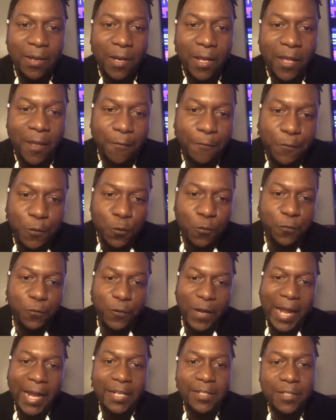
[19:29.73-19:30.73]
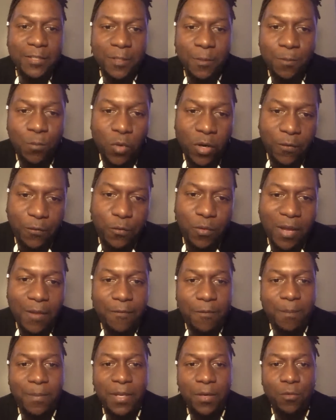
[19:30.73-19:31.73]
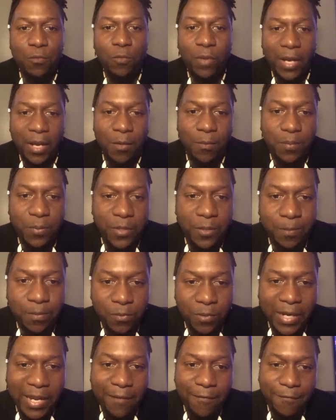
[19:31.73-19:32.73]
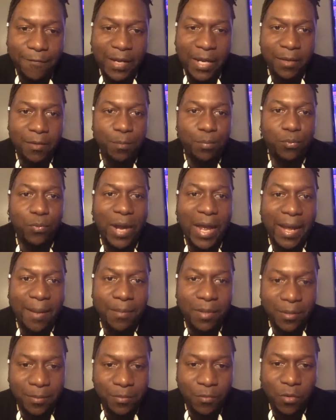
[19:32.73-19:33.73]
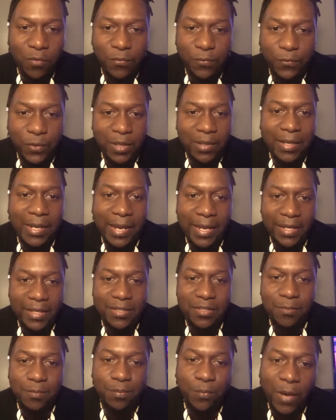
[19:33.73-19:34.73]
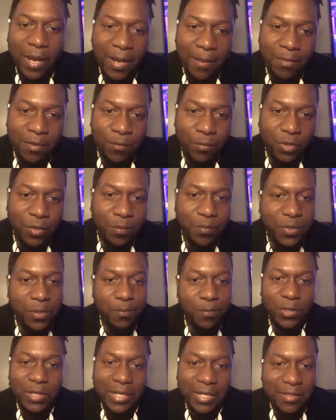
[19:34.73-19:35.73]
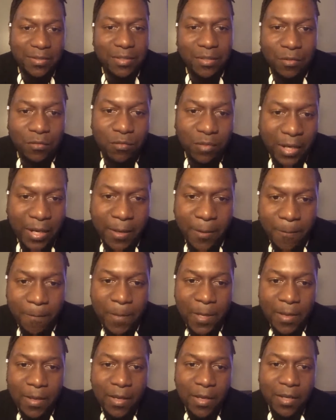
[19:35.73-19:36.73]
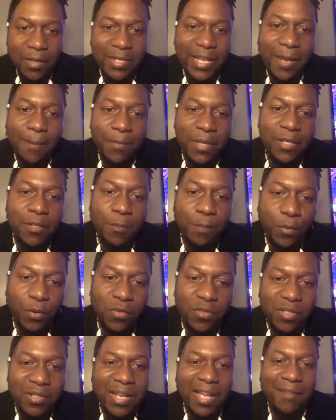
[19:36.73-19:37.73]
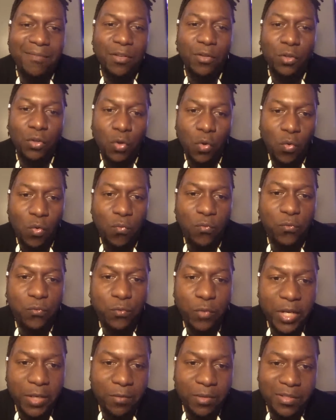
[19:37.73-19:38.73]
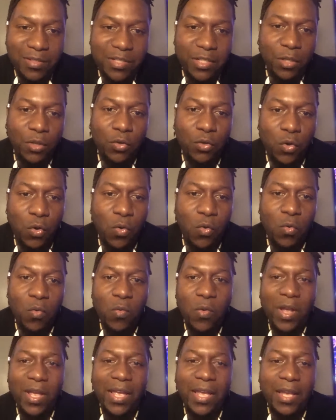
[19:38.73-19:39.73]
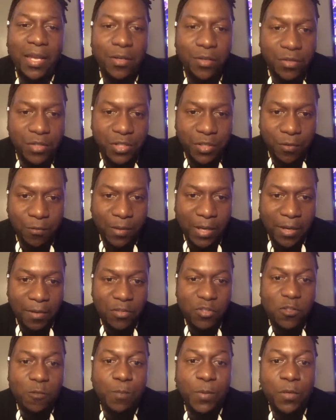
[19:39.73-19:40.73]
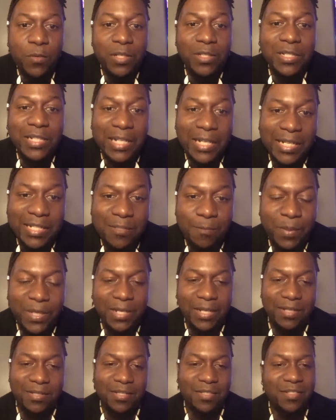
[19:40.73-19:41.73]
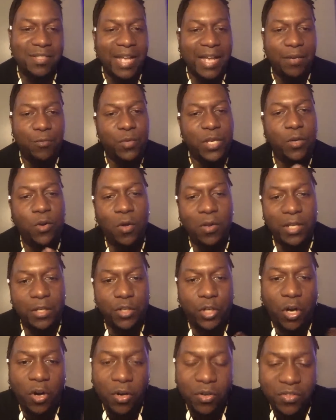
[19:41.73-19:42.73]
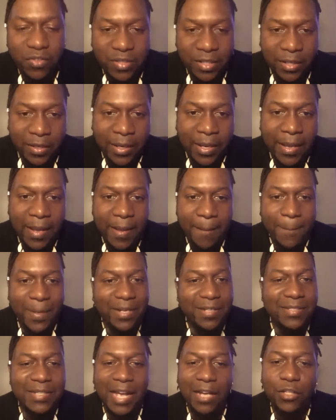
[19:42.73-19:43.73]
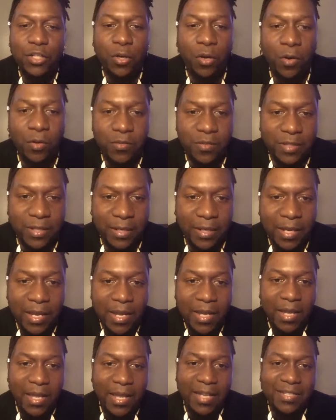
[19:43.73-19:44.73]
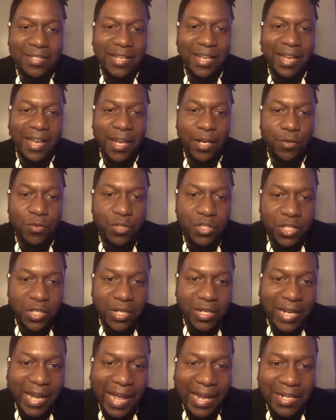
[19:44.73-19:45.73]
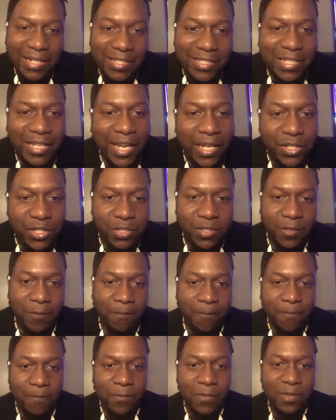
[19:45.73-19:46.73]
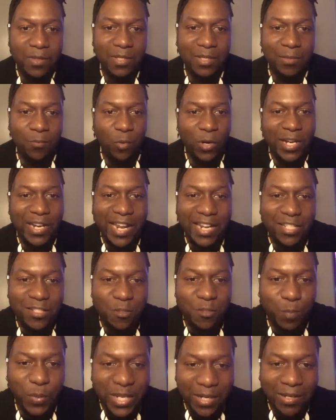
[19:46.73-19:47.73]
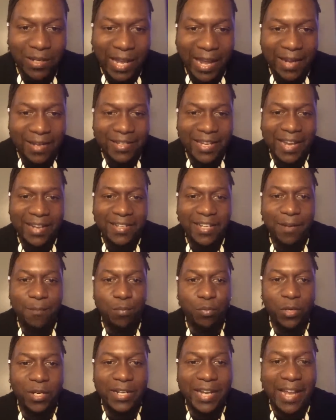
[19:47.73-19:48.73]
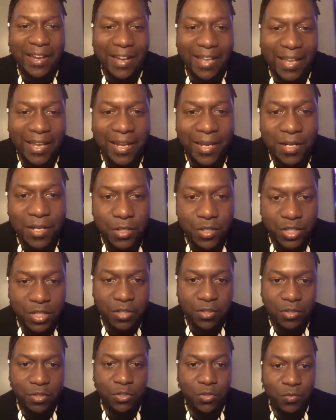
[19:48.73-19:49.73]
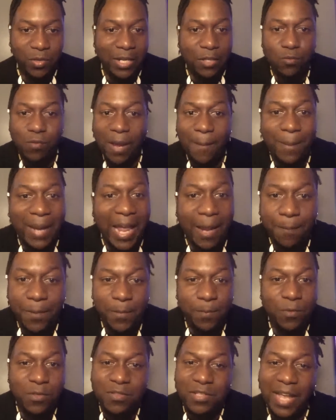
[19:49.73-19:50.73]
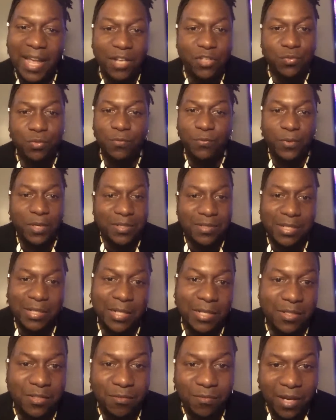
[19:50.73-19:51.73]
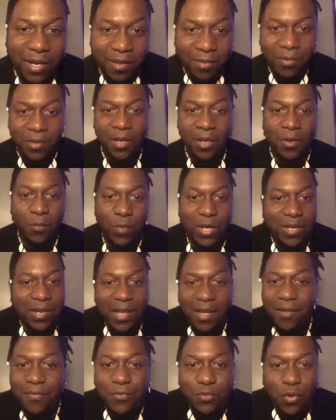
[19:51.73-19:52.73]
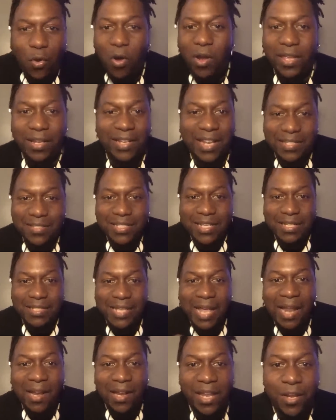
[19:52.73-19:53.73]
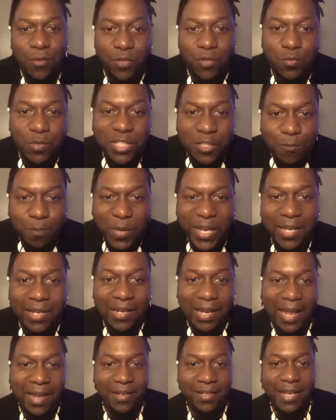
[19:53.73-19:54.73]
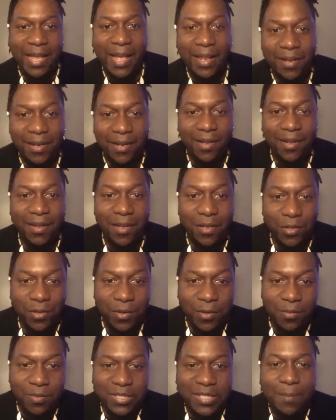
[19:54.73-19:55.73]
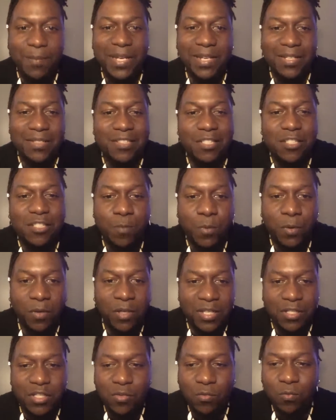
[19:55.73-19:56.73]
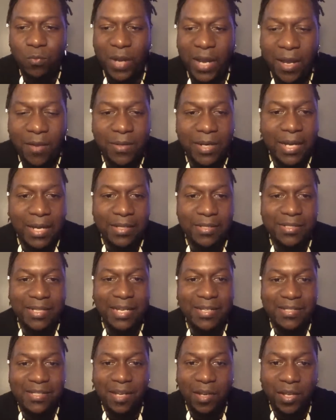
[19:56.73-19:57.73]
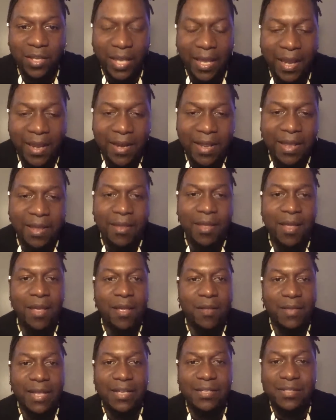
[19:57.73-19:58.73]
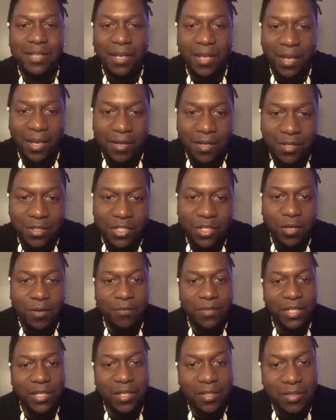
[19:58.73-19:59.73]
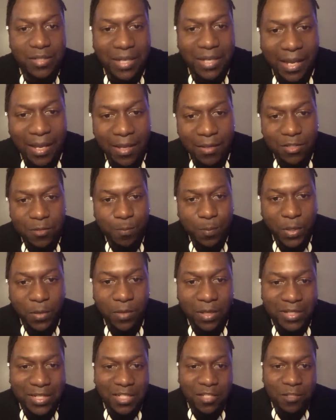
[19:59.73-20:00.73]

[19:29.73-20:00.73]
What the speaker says: If you find someone, if you ever been around people that find problem or feel like it's a problem when people cussing around, that means the person have a low frequency, a low energy around. Spirit cuss, because it's not, we call it cursing, but it's not cursing. It's energy connotation. When they speak like that, they bring that energy to you. That's why black people, it's natural for us to cuss around. We love talking. That's our language. We speak like that. You know what I'm saying? Because the spirit that's around us, that's the gede. That's the energy of these spirit. These